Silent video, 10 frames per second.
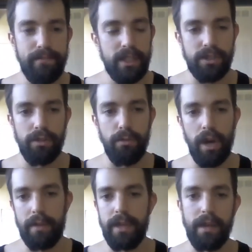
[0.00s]
So you
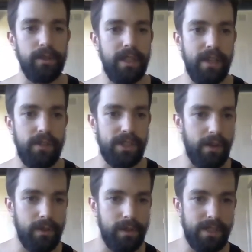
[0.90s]
want to be able to give
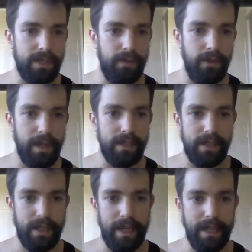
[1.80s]
yourself at least a few minutes
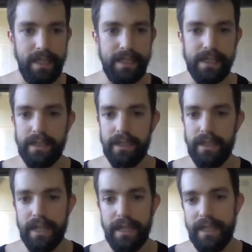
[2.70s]
to kind of ease into
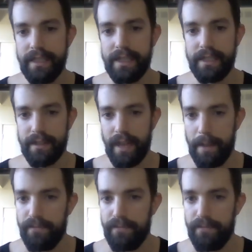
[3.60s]
that.